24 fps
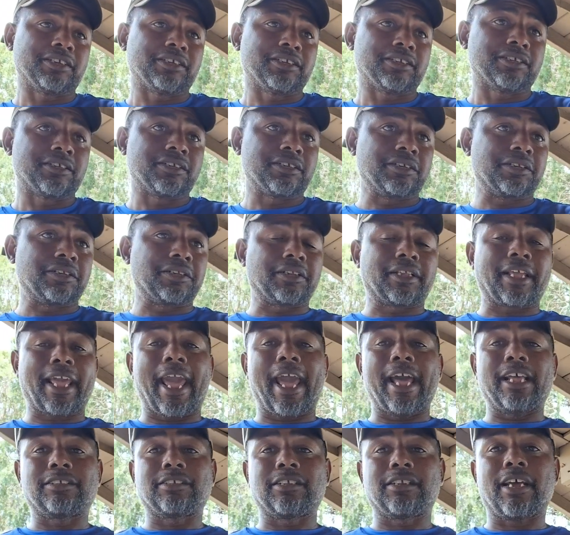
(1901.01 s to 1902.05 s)
just
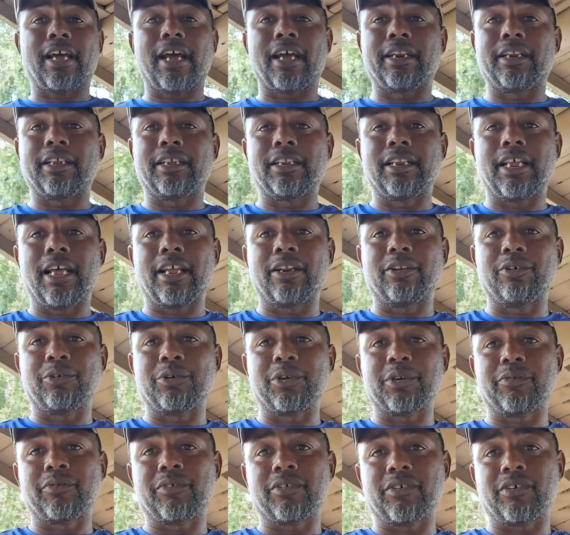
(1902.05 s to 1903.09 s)
casting out there, not knowing
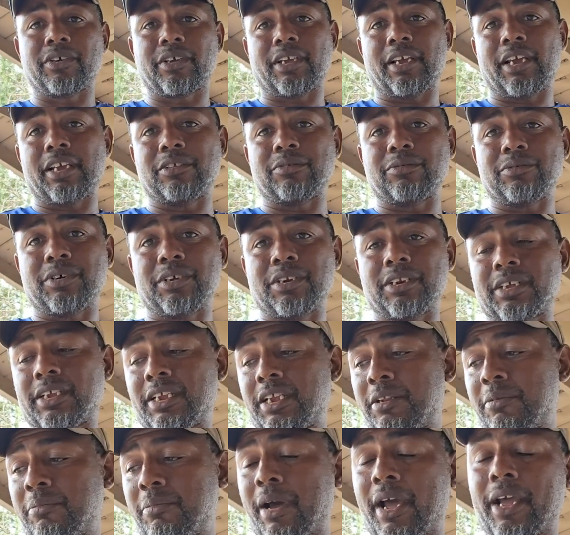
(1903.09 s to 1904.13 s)
if you're gonna catch one to
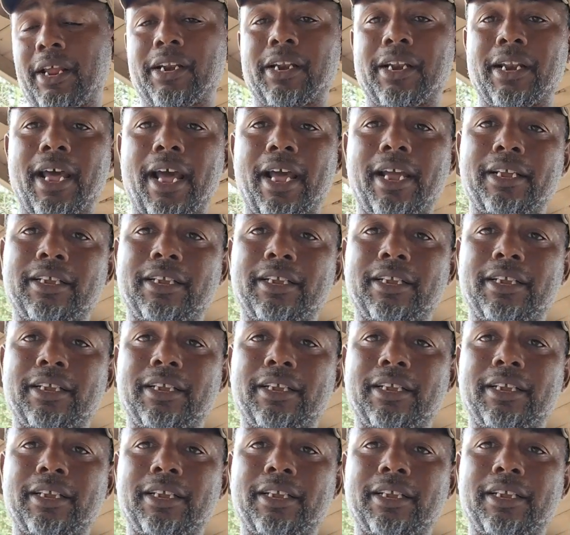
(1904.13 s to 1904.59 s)
get a bite or not.